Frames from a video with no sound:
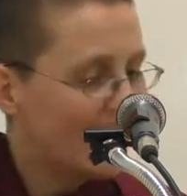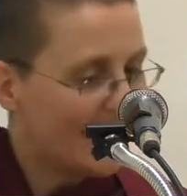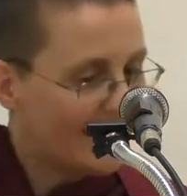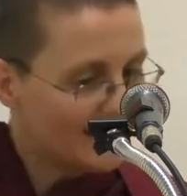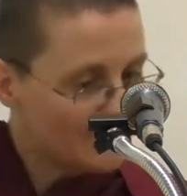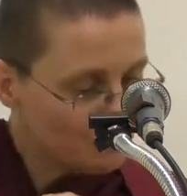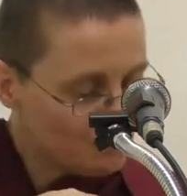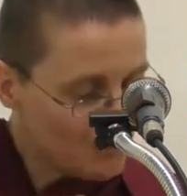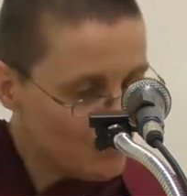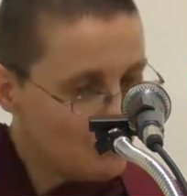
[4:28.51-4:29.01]

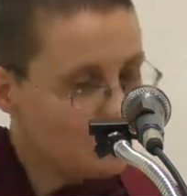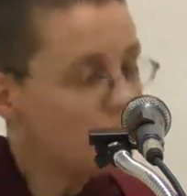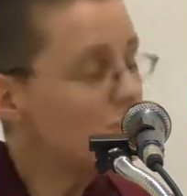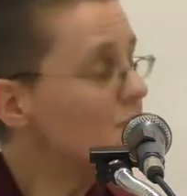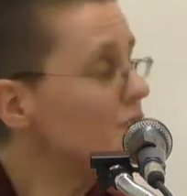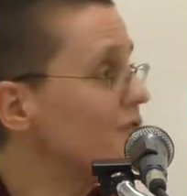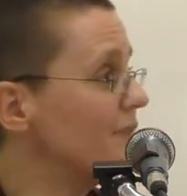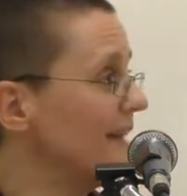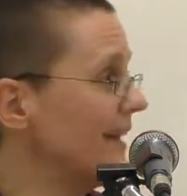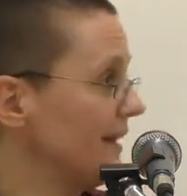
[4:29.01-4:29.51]
And
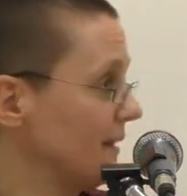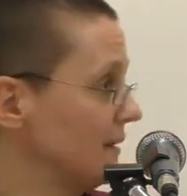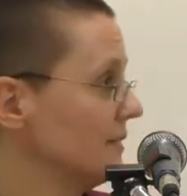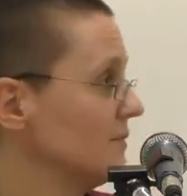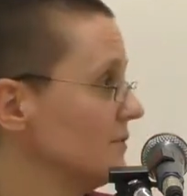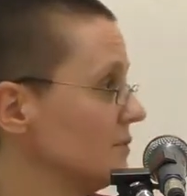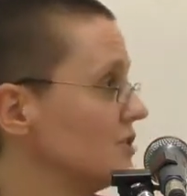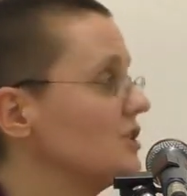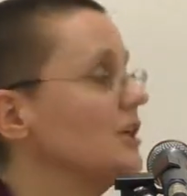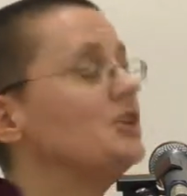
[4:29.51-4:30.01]
removing
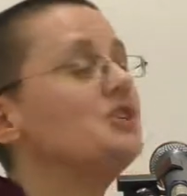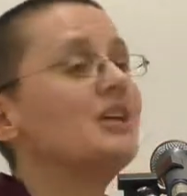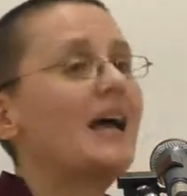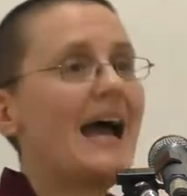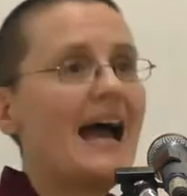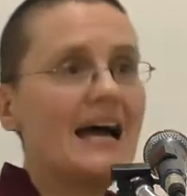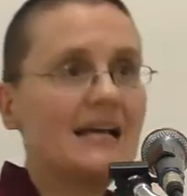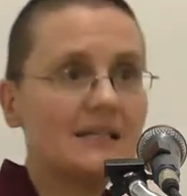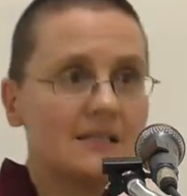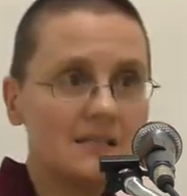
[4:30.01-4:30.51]
such
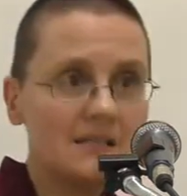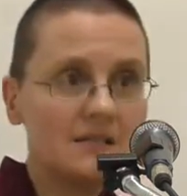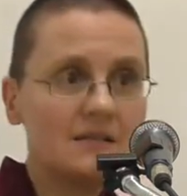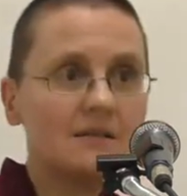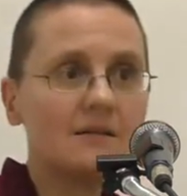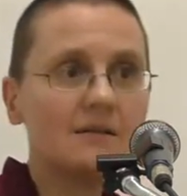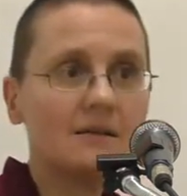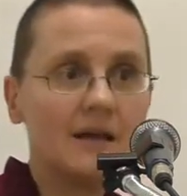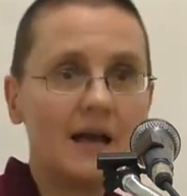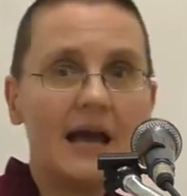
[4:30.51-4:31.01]
as
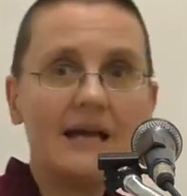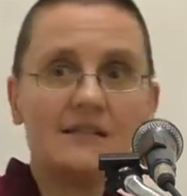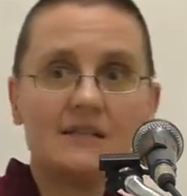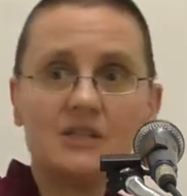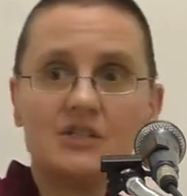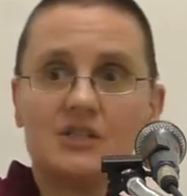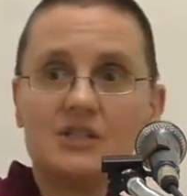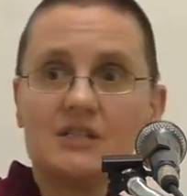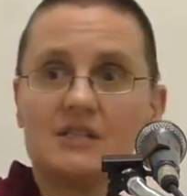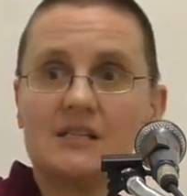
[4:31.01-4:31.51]
I
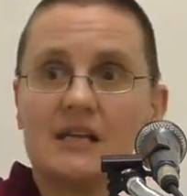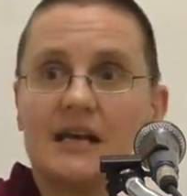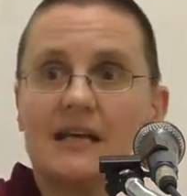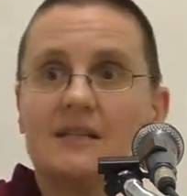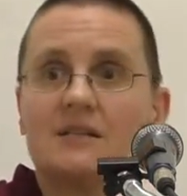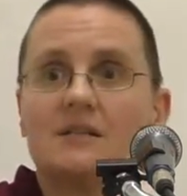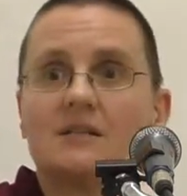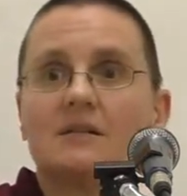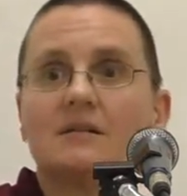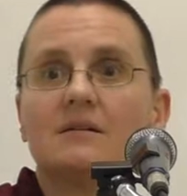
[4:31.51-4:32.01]
just
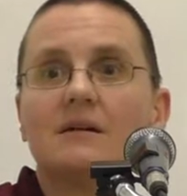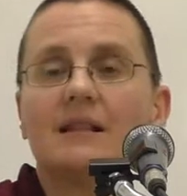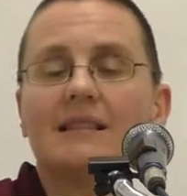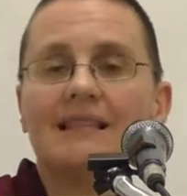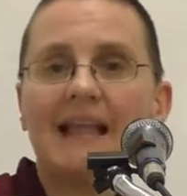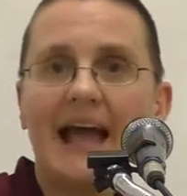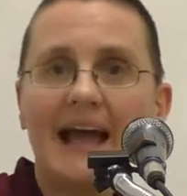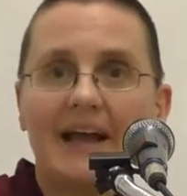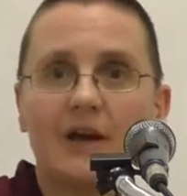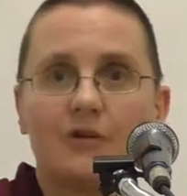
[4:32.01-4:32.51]
said,
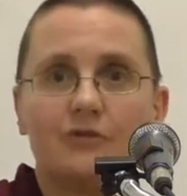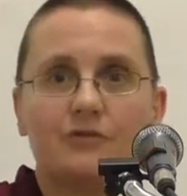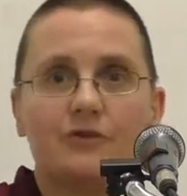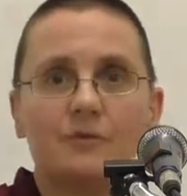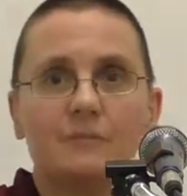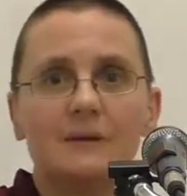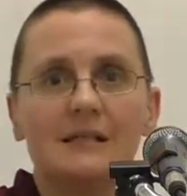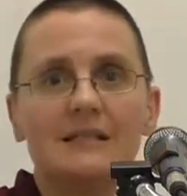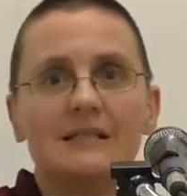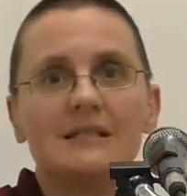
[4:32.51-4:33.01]
lack of
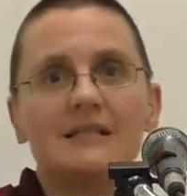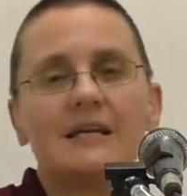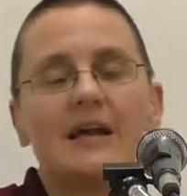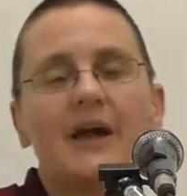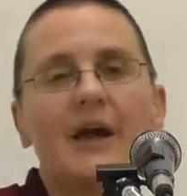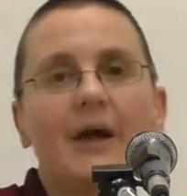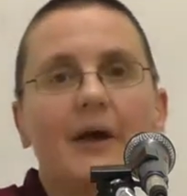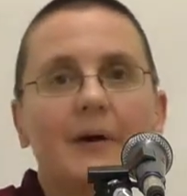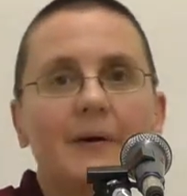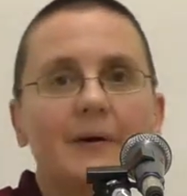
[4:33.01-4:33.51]
humility,
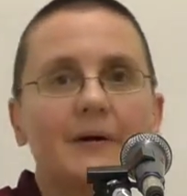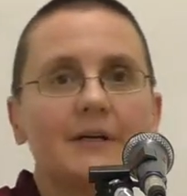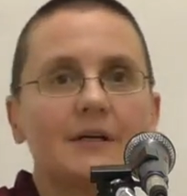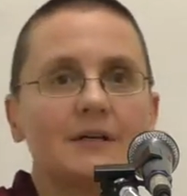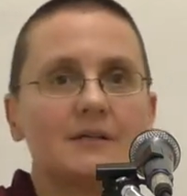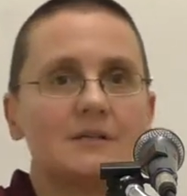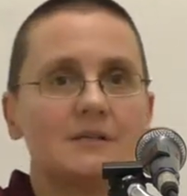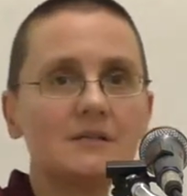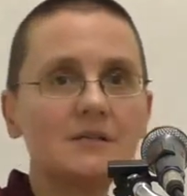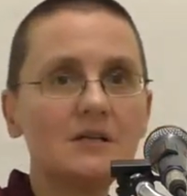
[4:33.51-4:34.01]

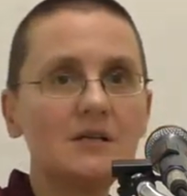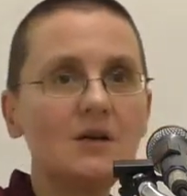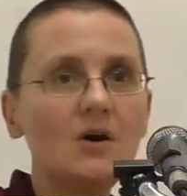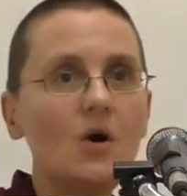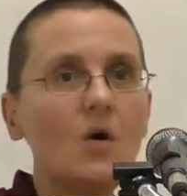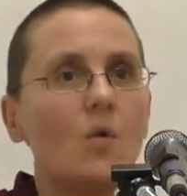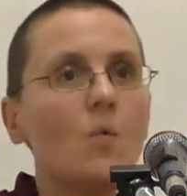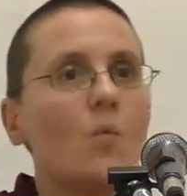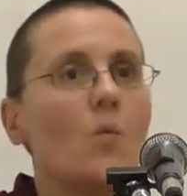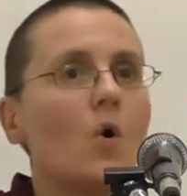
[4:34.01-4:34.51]
arrogance,
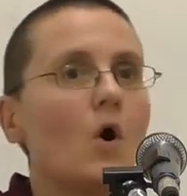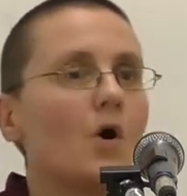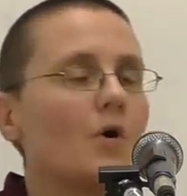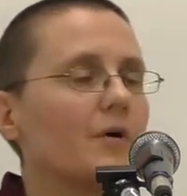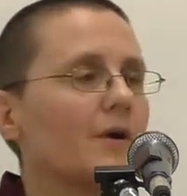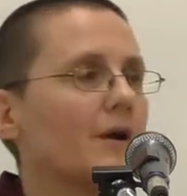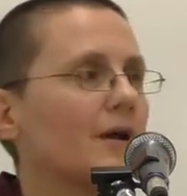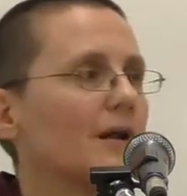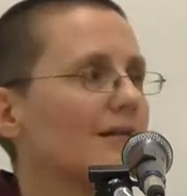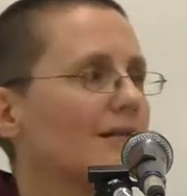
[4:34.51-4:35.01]

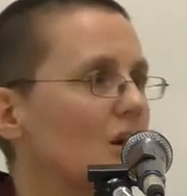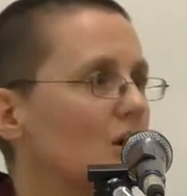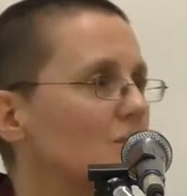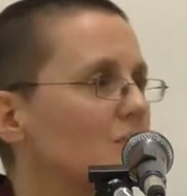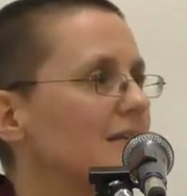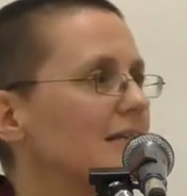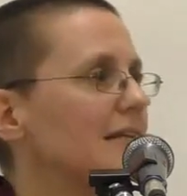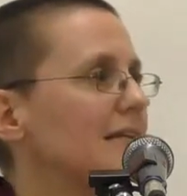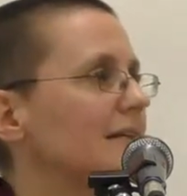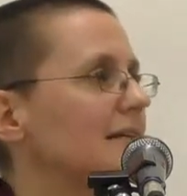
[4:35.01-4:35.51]
worry,
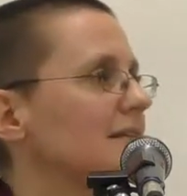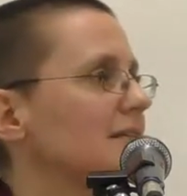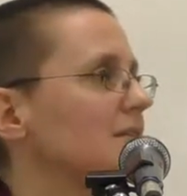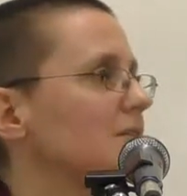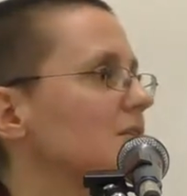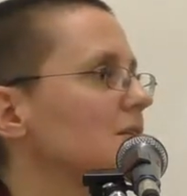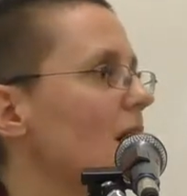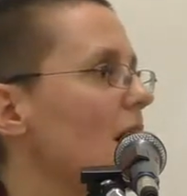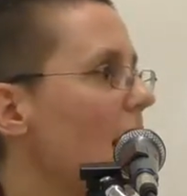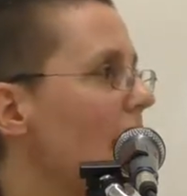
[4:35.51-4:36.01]
loneliness,
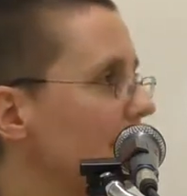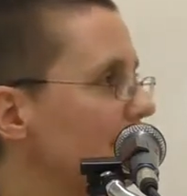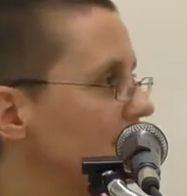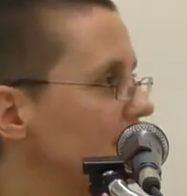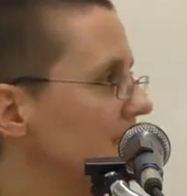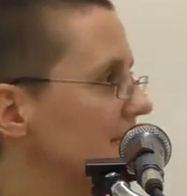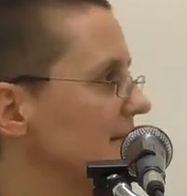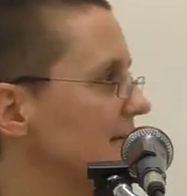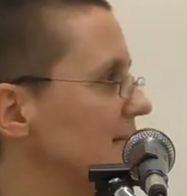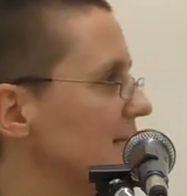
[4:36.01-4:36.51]
so
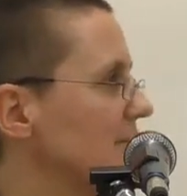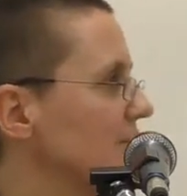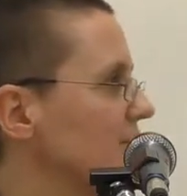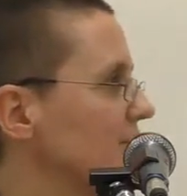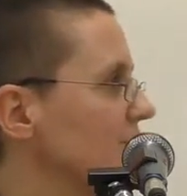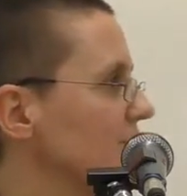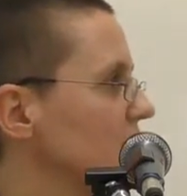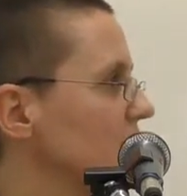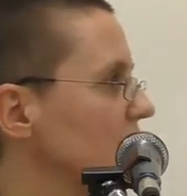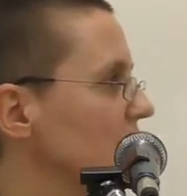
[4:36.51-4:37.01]

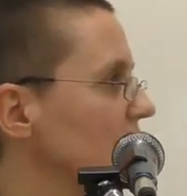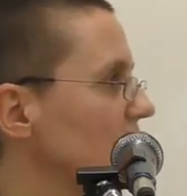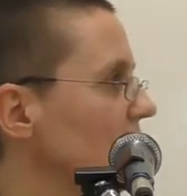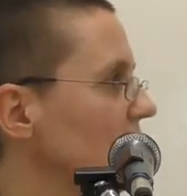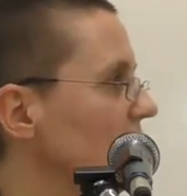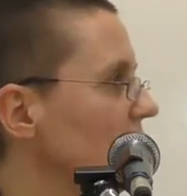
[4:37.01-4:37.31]
hypersensitivity,